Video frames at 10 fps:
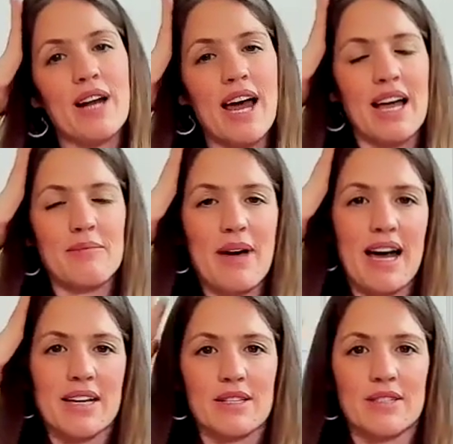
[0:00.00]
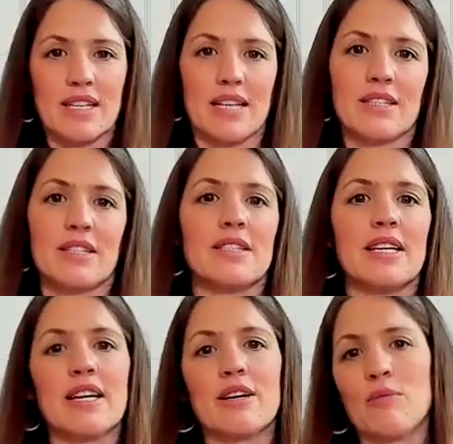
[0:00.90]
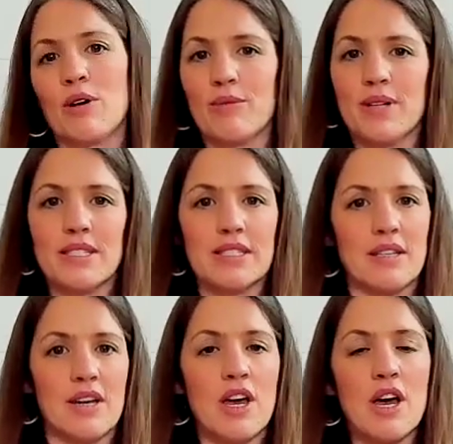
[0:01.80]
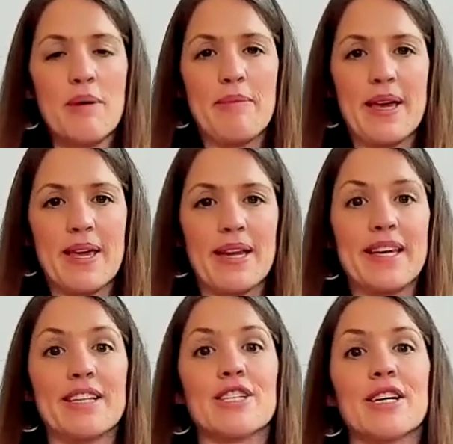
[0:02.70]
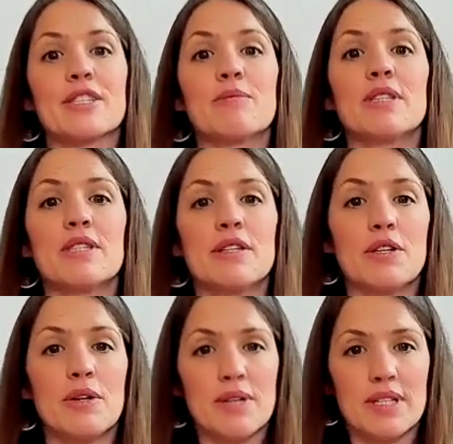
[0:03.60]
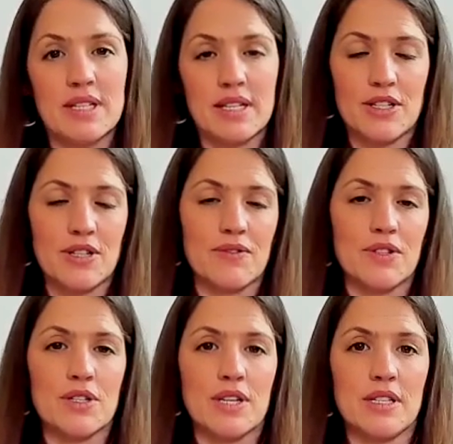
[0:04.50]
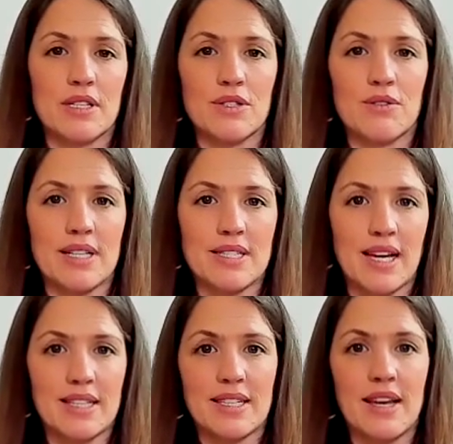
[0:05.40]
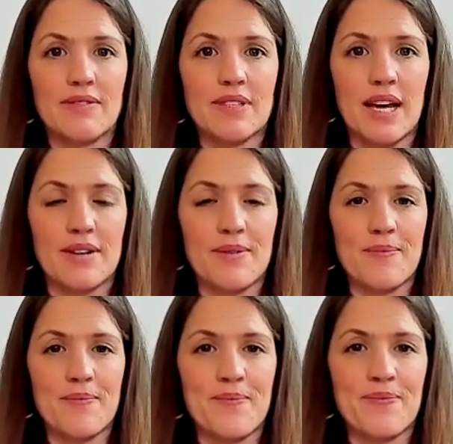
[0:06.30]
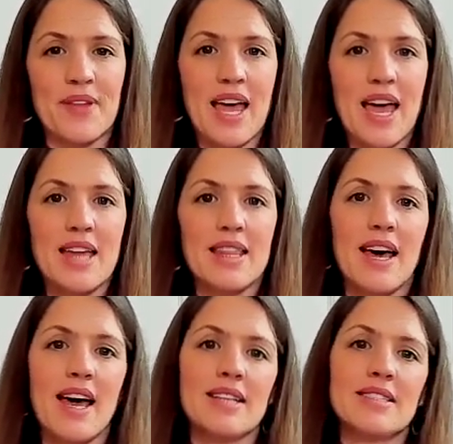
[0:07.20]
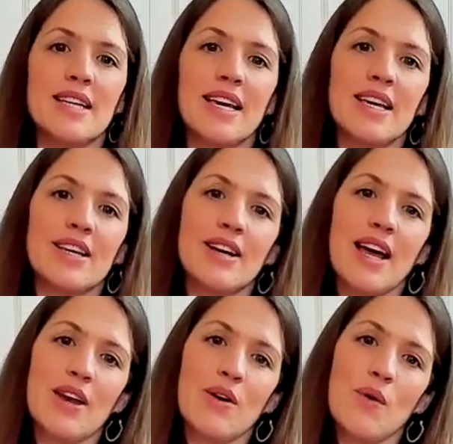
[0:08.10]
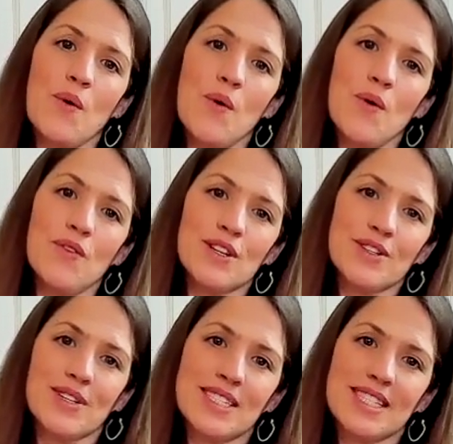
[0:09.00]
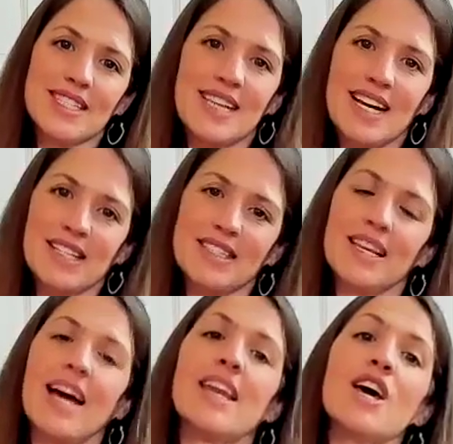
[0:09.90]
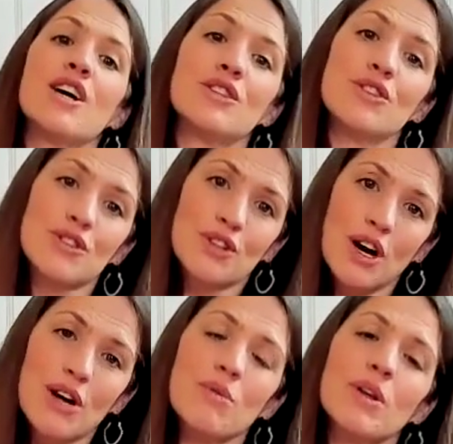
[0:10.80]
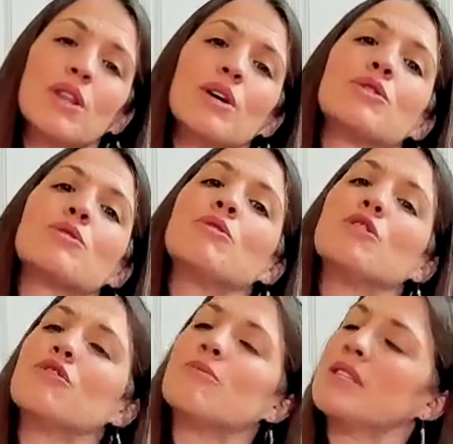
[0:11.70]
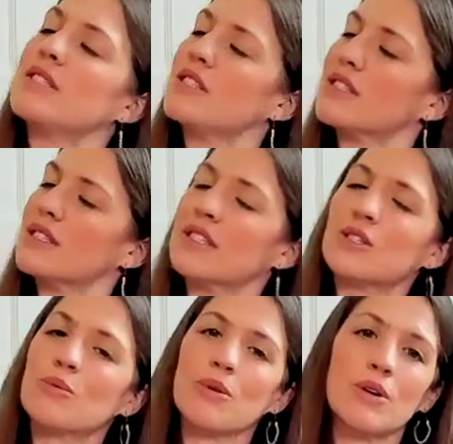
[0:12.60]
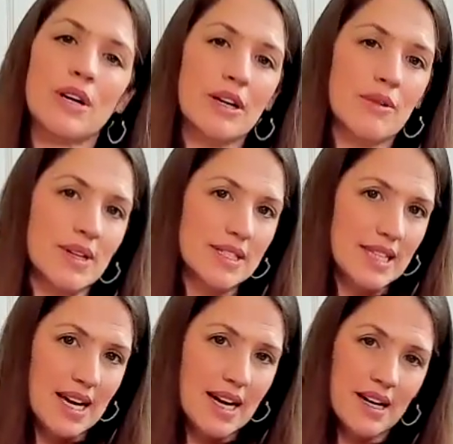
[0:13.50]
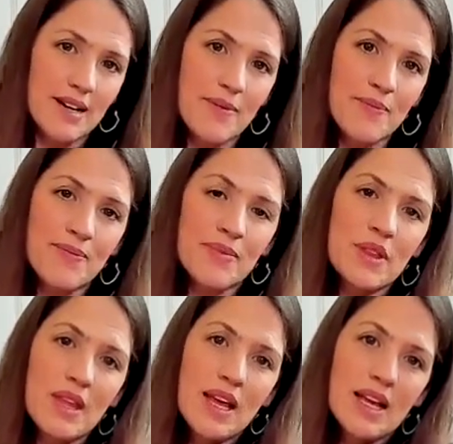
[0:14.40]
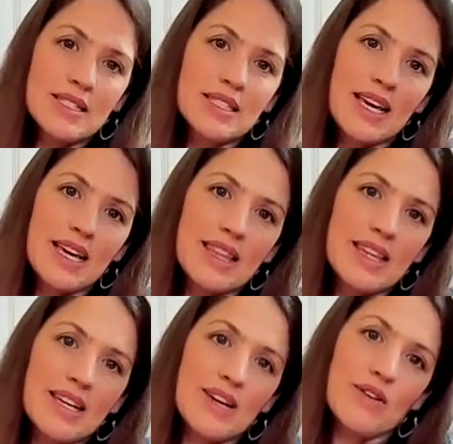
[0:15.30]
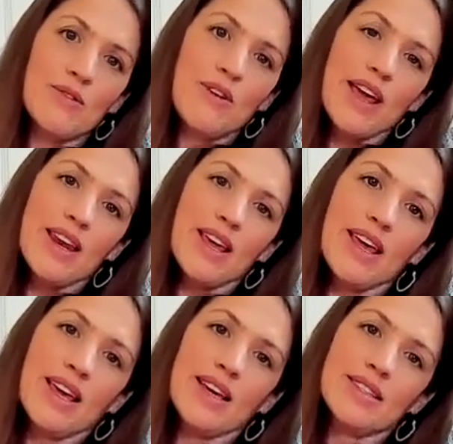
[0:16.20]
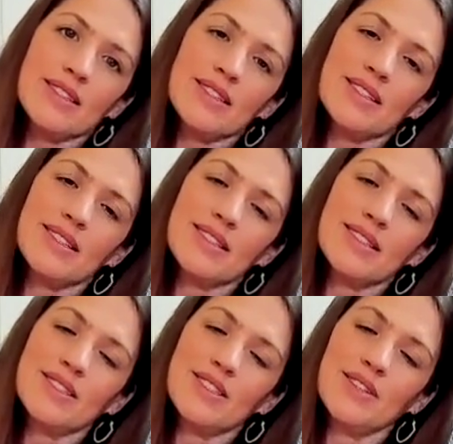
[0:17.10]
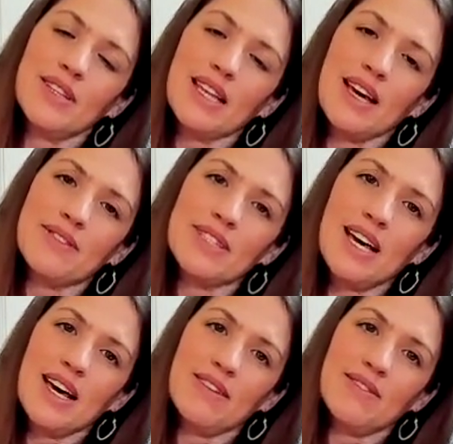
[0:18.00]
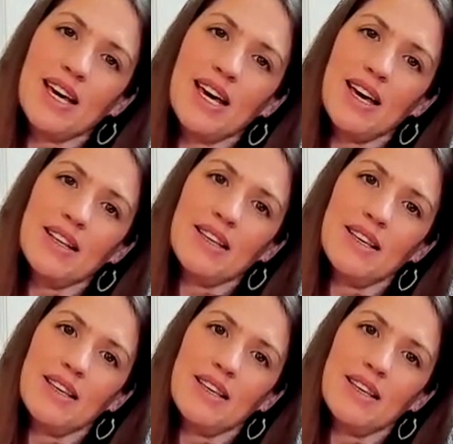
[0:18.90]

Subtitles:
your head back through center. Take a moment to make any adjustments and notice shifts or changes, right side to left side. Then take your head over towards the second side. Start with those movements, just exploring what's there. Take the right hand to the left side of the head.